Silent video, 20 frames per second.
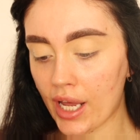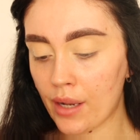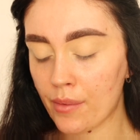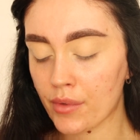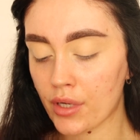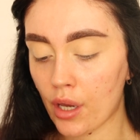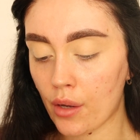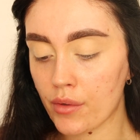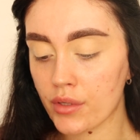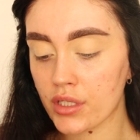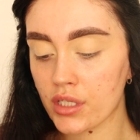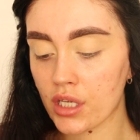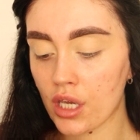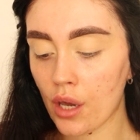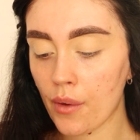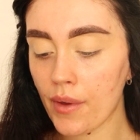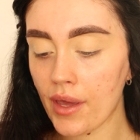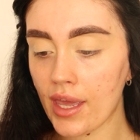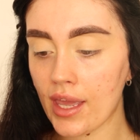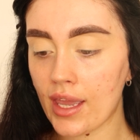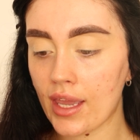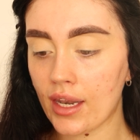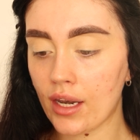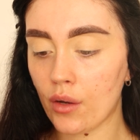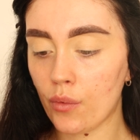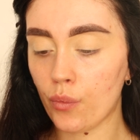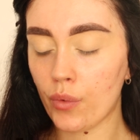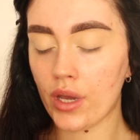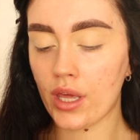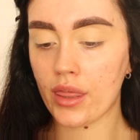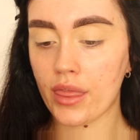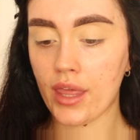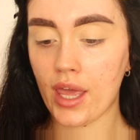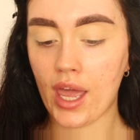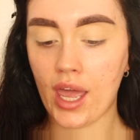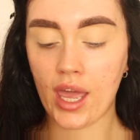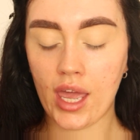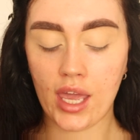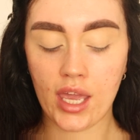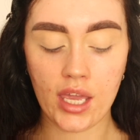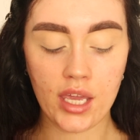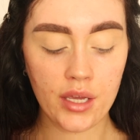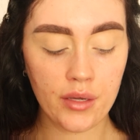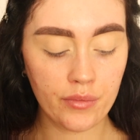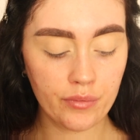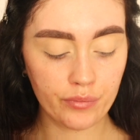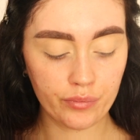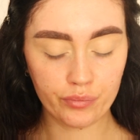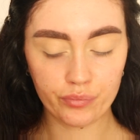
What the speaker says: I'm going to go in with a